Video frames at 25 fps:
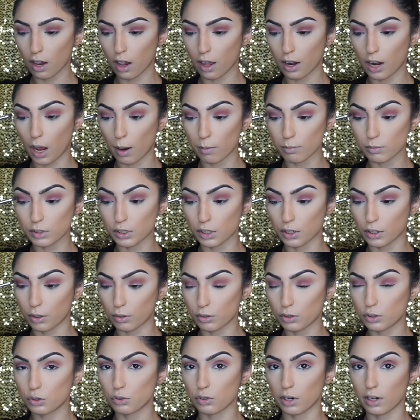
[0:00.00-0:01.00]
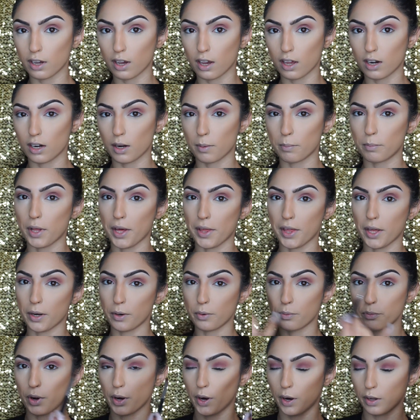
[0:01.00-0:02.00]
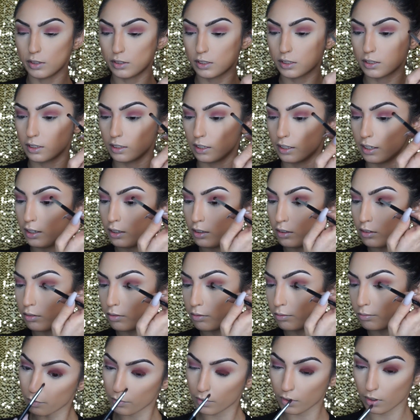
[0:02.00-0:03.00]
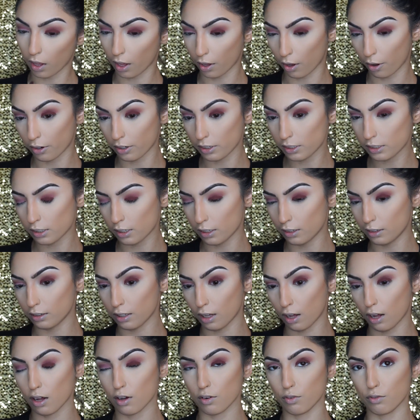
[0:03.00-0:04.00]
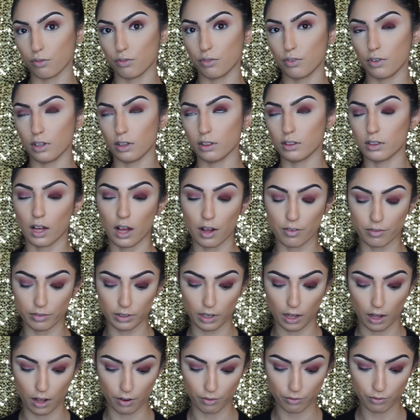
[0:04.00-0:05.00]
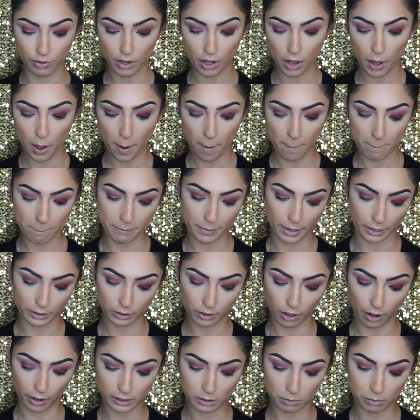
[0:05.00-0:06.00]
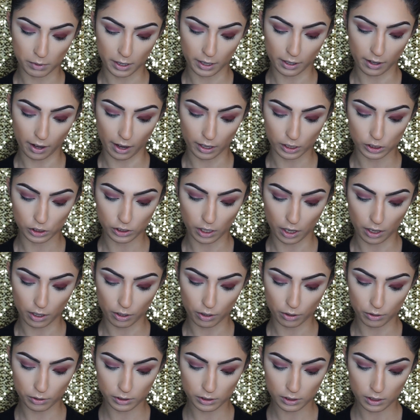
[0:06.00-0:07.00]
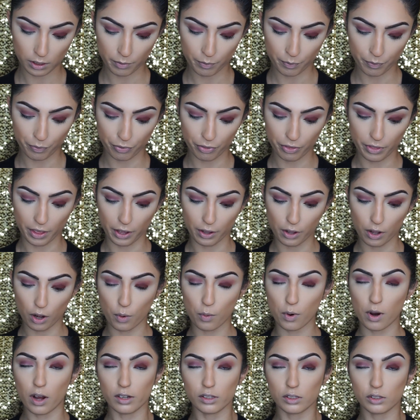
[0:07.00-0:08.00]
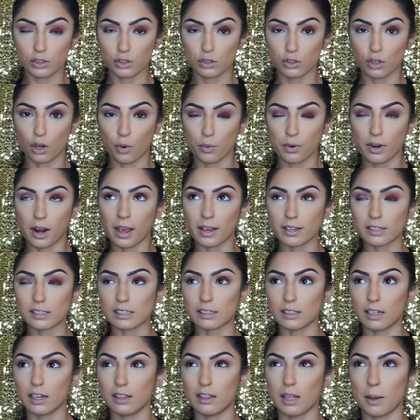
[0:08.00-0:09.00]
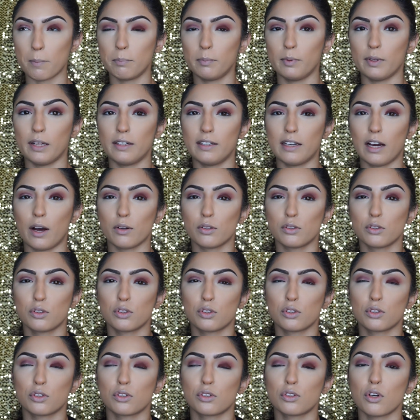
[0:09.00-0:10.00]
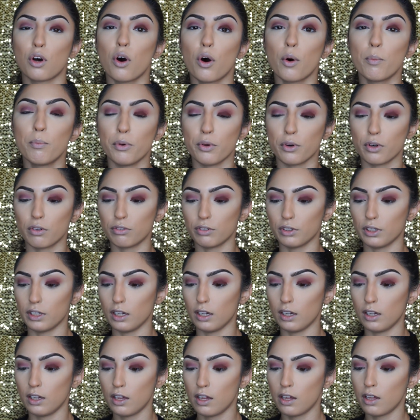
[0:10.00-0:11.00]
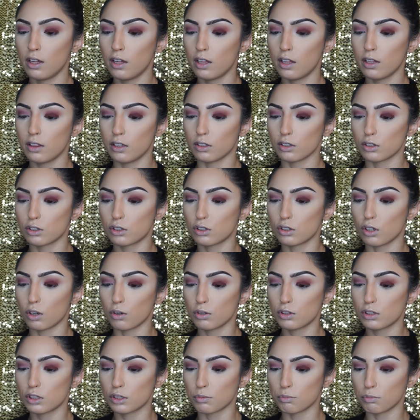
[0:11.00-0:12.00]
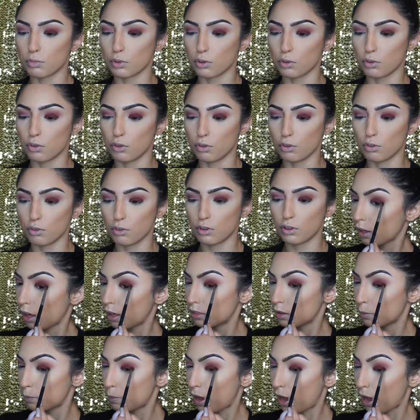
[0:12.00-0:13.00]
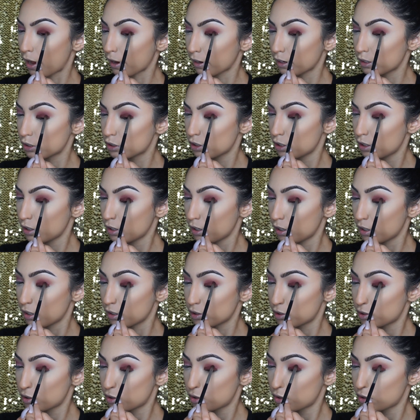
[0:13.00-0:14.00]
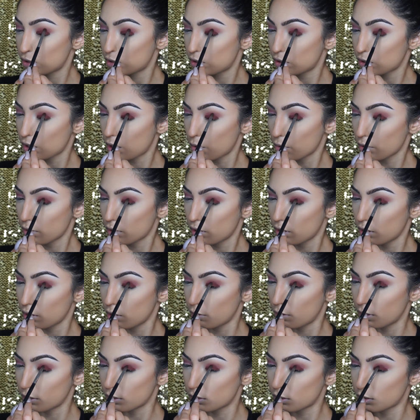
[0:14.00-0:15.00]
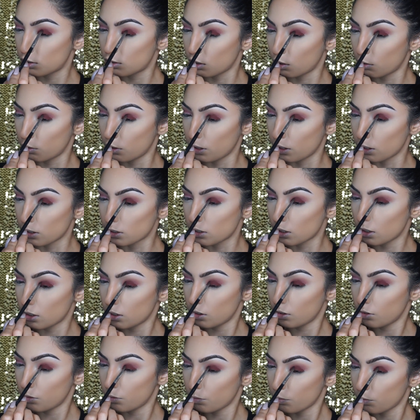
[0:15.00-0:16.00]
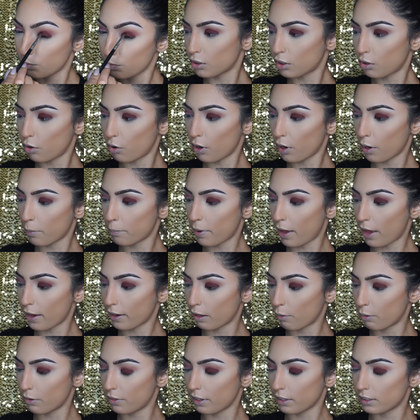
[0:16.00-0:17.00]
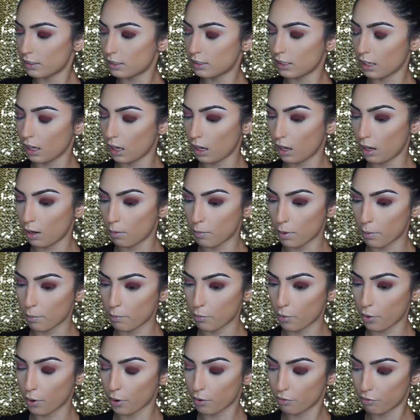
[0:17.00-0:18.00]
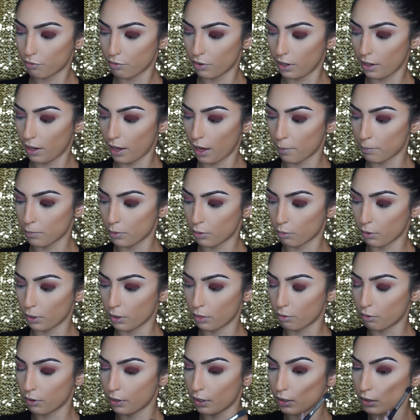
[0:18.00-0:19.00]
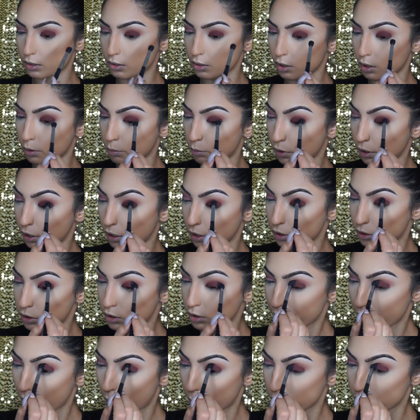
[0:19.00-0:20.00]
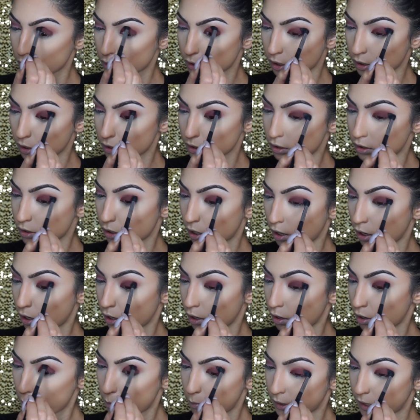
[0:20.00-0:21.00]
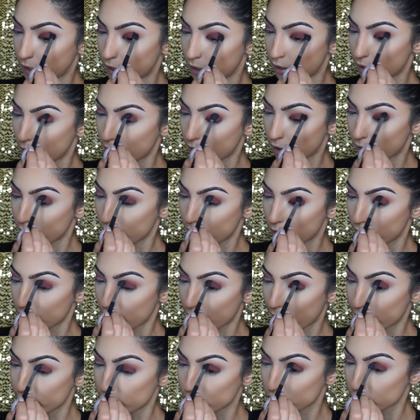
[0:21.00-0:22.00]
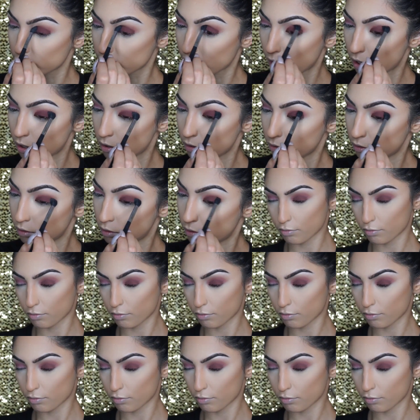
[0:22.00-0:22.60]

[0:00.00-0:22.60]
And now I'm just going to go straight in and apply that right onto the lid. I honestly love Melt Cosmetic eyeshadows. They go on so nicely, they blend out so beautifully, they're so smooth, and the packaging is so cute and so easy. Going back in with that same Morphe M330 brush, I'm just going to start blending the edges out.